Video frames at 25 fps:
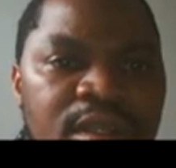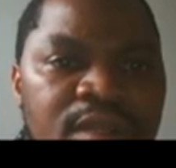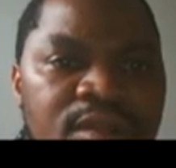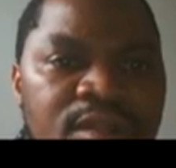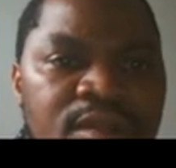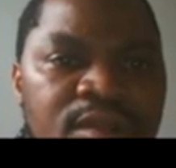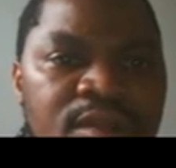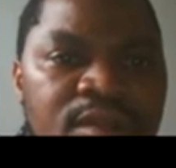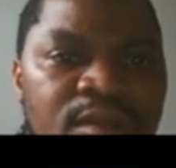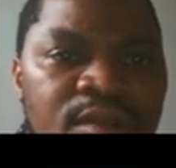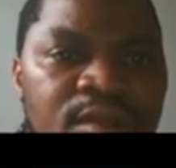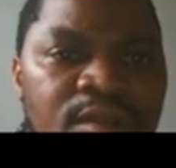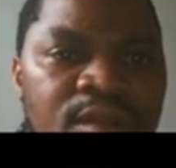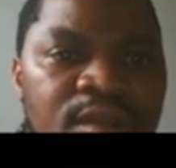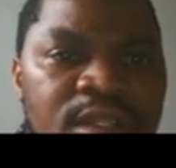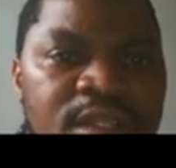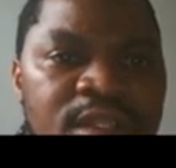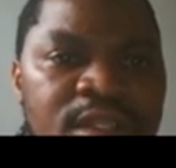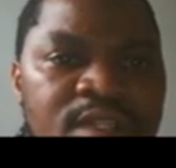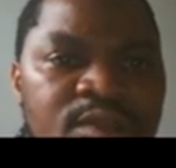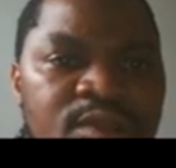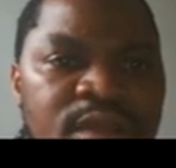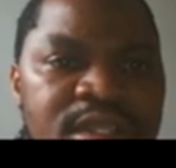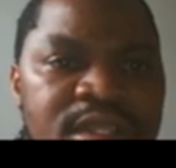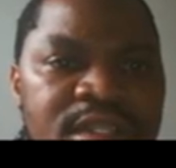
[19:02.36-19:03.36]
So
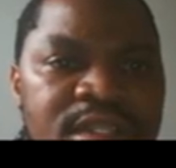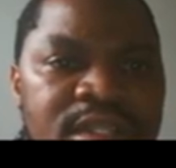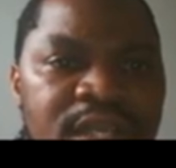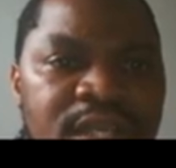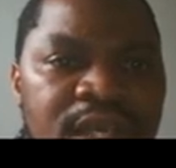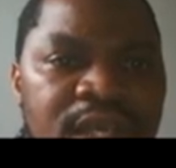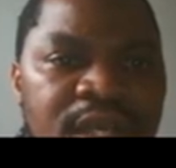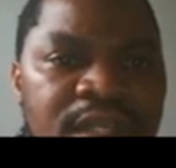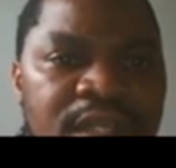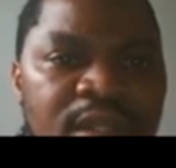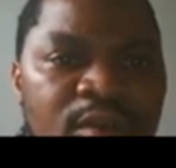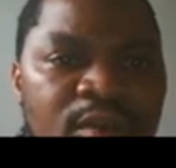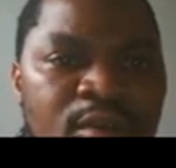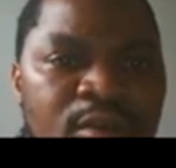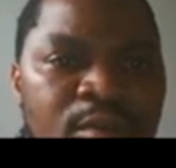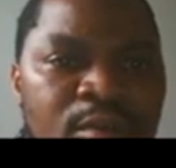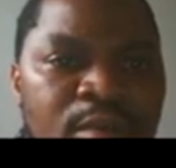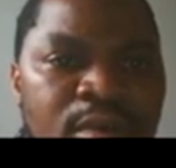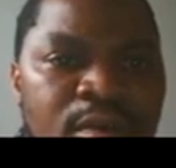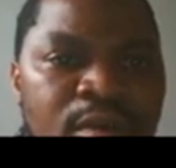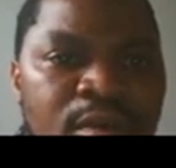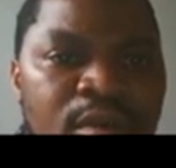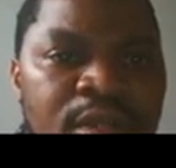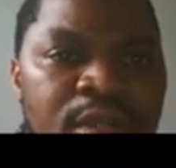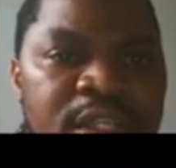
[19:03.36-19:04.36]
these ones are the
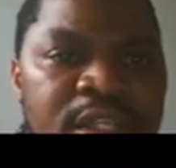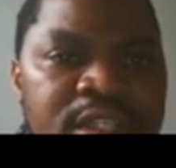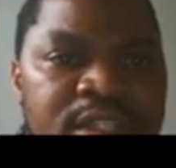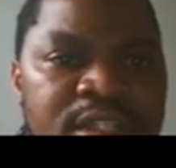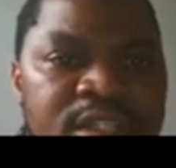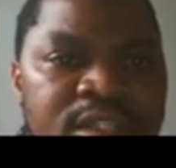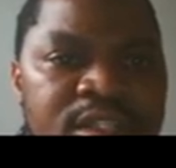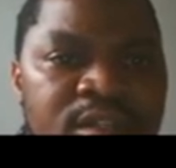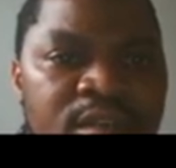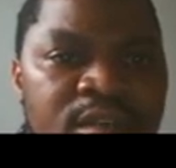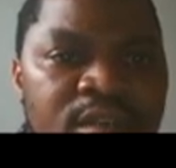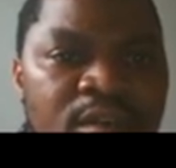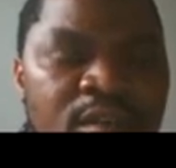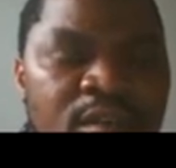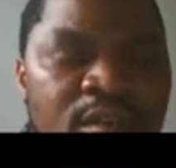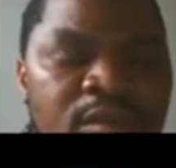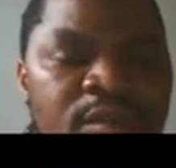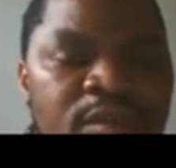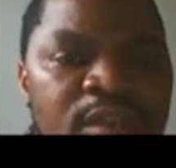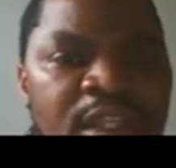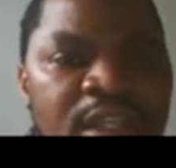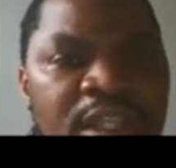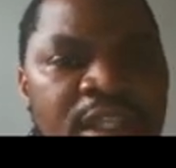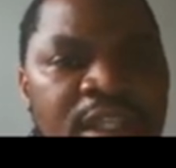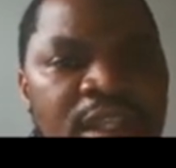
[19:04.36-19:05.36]
components
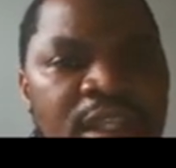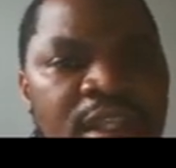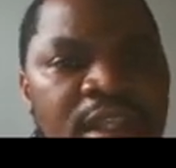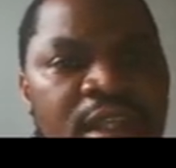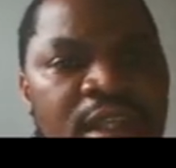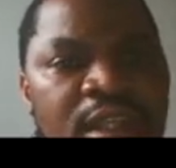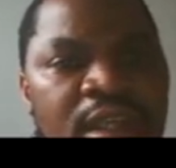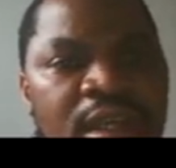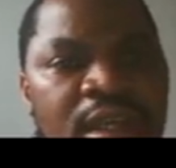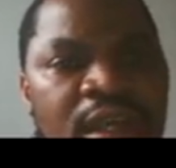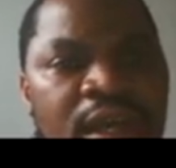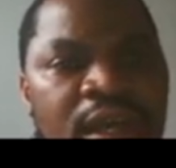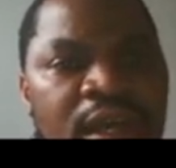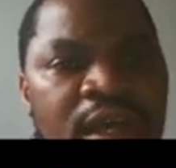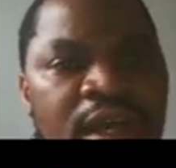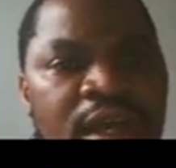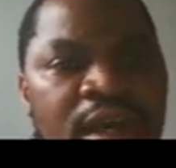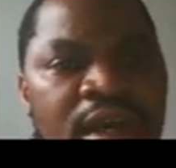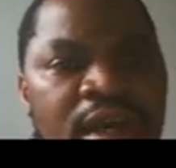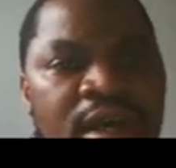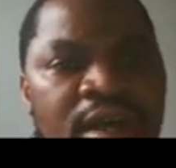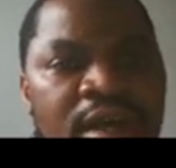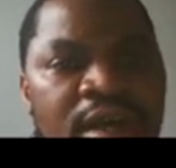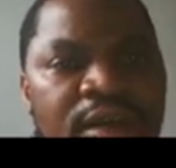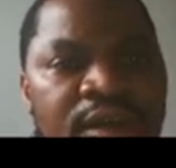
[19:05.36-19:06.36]
of the
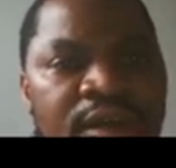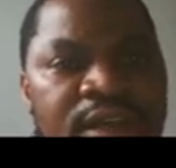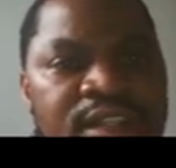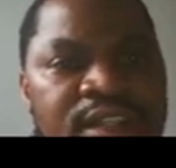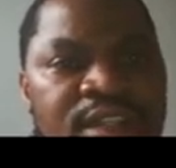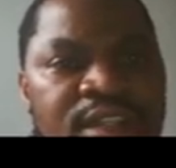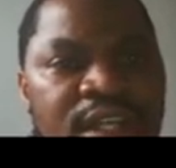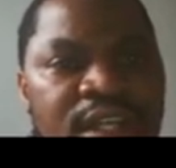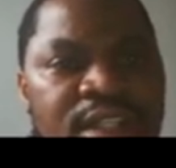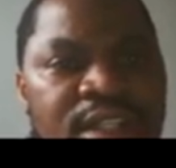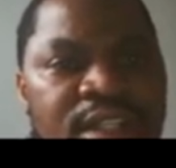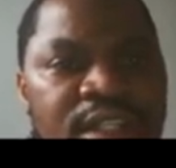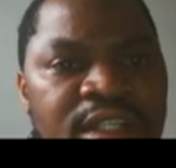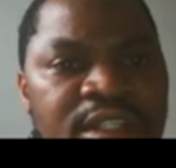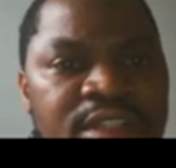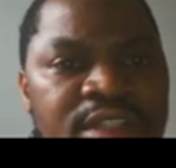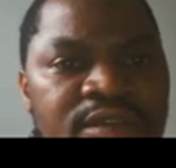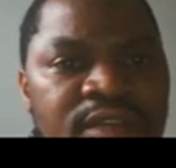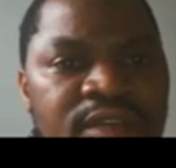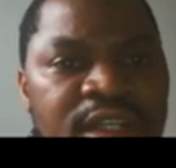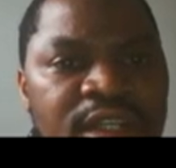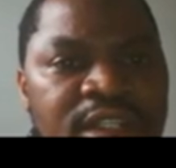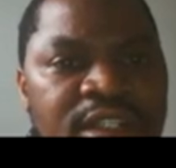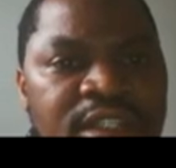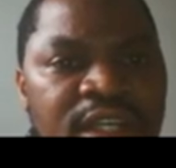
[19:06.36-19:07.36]
resultant
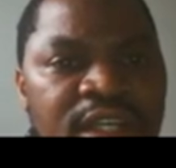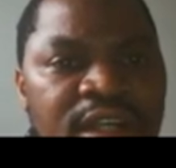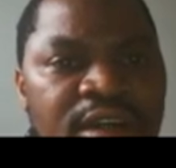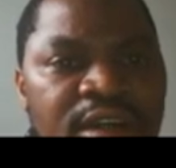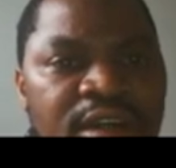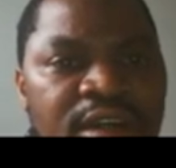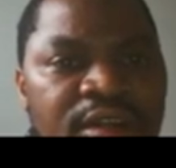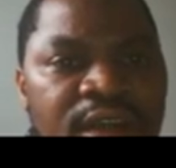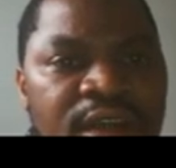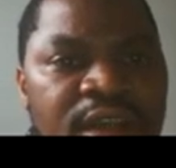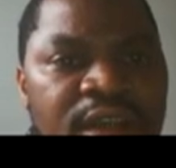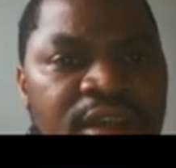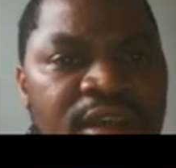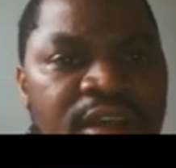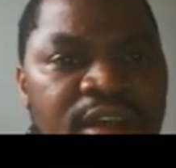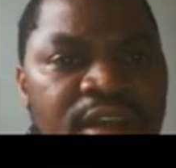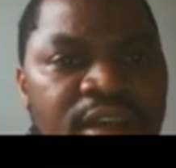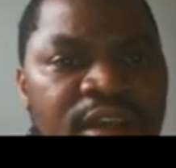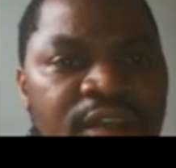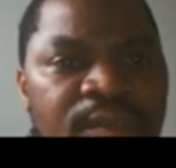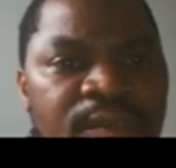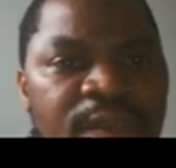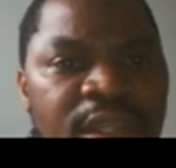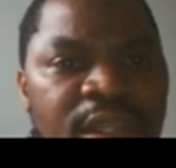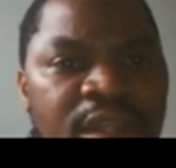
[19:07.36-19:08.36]
vector right
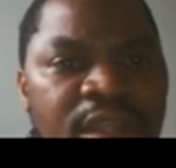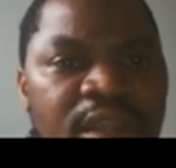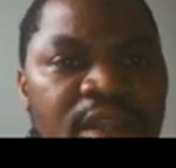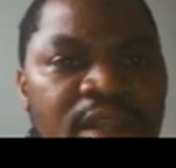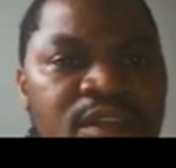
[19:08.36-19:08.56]
here.